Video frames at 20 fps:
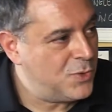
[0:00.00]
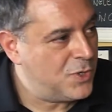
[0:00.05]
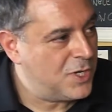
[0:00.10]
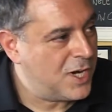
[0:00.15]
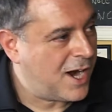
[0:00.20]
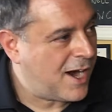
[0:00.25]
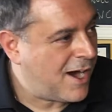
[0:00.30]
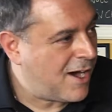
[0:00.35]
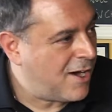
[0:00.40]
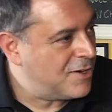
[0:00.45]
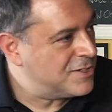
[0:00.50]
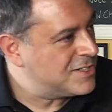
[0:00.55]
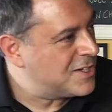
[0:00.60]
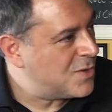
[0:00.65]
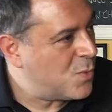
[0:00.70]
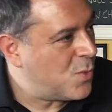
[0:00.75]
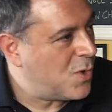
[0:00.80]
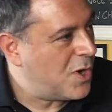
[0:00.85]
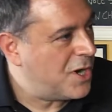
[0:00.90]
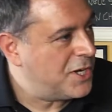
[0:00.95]
cars
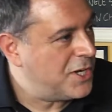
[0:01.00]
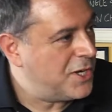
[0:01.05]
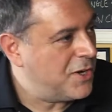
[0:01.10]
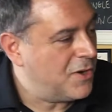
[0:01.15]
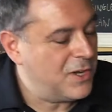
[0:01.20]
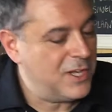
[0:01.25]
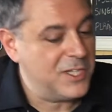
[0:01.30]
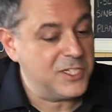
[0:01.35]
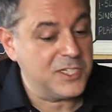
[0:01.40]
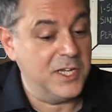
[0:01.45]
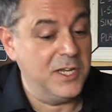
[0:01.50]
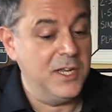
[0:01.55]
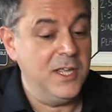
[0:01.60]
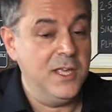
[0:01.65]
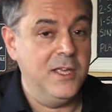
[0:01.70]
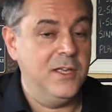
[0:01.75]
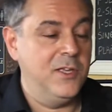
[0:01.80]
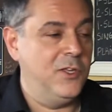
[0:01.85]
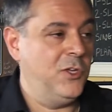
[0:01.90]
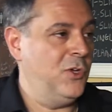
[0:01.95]
in 1 year. Listen,
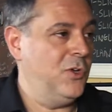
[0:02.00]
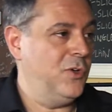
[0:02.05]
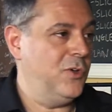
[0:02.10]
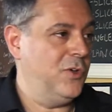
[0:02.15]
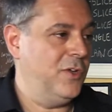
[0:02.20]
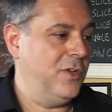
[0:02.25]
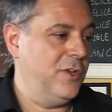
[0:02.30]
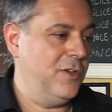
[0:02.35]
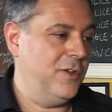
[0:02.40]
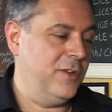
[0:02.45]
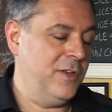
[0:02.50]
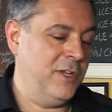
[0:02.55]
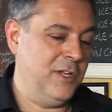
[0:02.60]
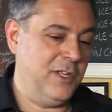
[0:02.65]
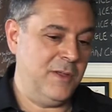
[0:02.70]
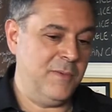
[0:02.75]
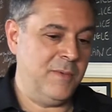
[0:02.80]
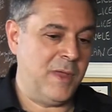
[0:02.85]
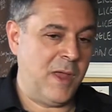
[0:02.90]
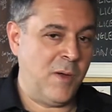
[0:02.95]

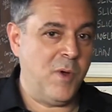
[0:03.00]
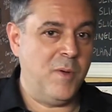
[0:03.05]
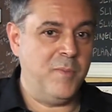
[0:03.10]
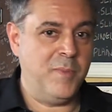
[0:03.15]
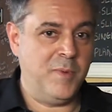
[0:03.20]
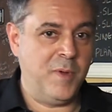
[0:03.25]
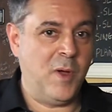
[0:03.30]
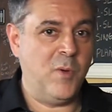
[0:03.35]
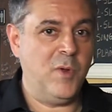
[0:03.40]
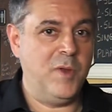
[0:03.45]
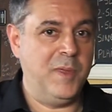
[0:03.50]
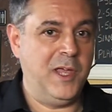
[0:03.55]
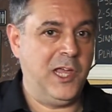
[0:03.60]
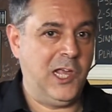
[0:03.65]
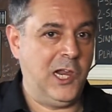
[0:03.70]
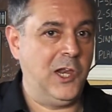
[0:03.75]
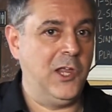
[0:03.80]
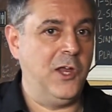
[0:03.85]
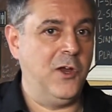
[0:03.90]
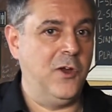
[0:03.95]
I want to be
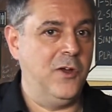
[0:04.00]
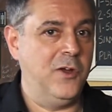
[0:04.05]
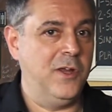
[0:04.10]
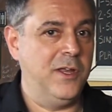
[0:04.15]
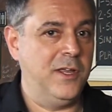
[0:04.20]
clear.